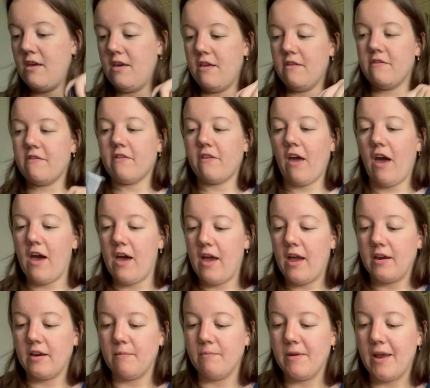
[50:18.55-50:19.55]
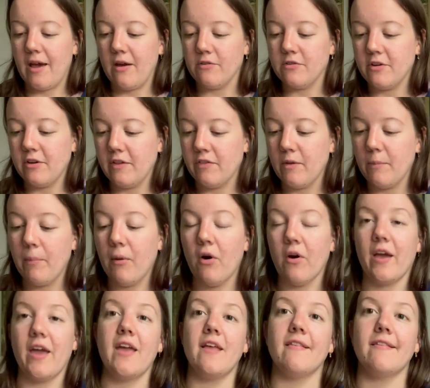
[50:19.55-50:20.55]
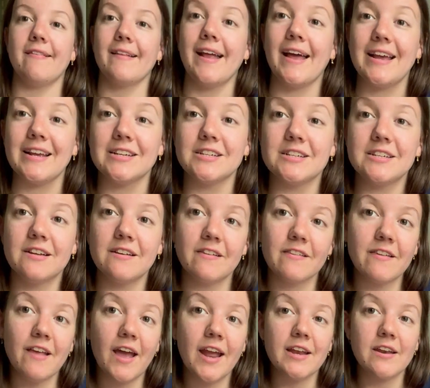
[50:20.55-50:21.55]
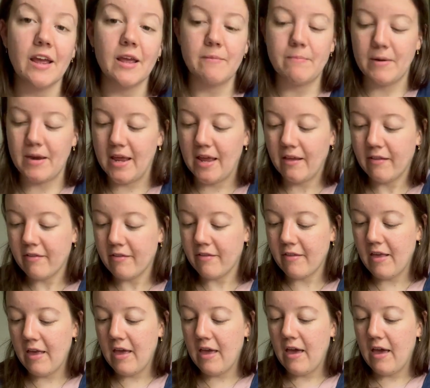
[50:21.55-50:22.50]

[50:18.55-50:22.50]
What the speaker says: skirt and I'm now doing the pocket slash side openings.